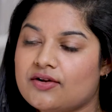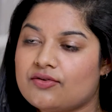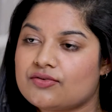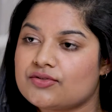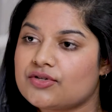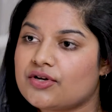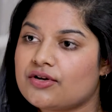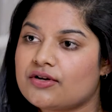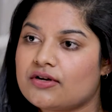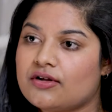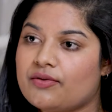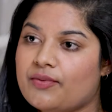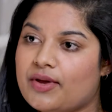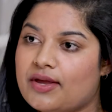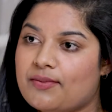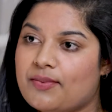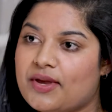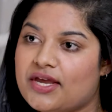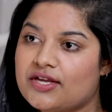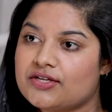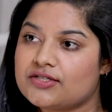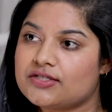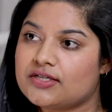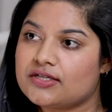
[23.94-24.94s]
don't turn away
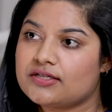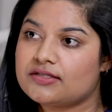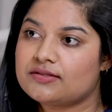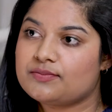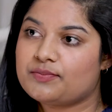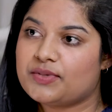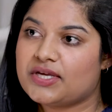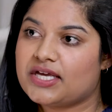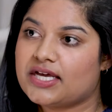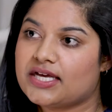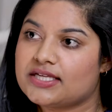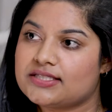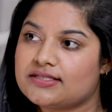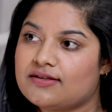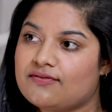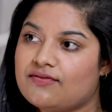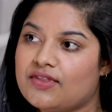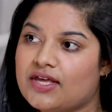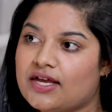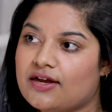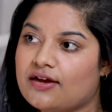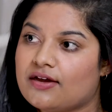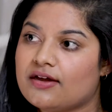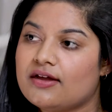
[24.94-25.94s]
patients because of
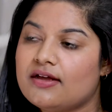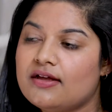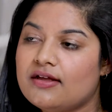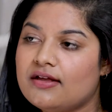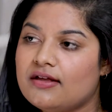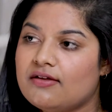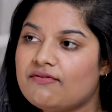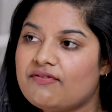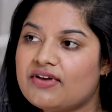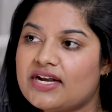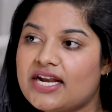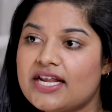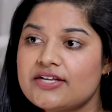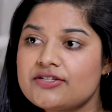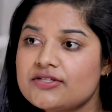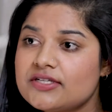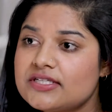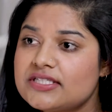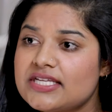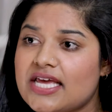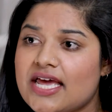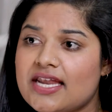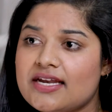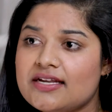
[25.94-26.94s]
their financial
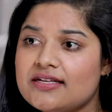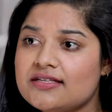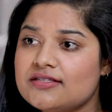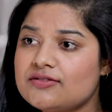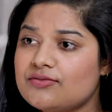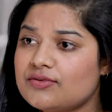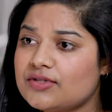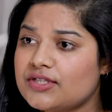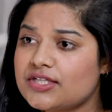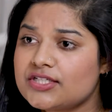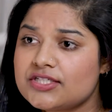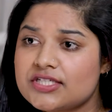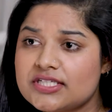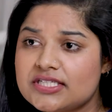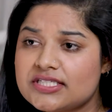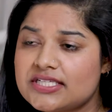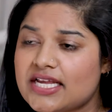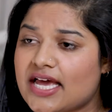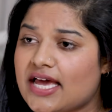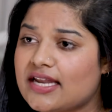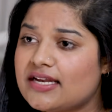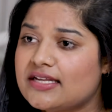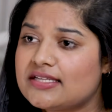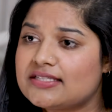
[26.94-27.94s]
status, religious
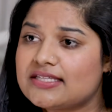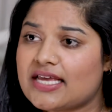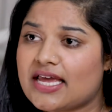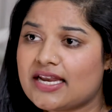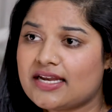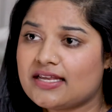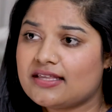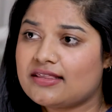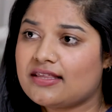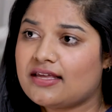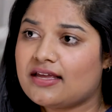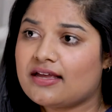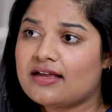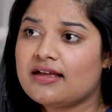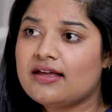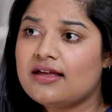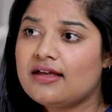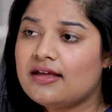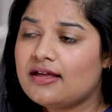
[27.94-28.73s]
status, anything.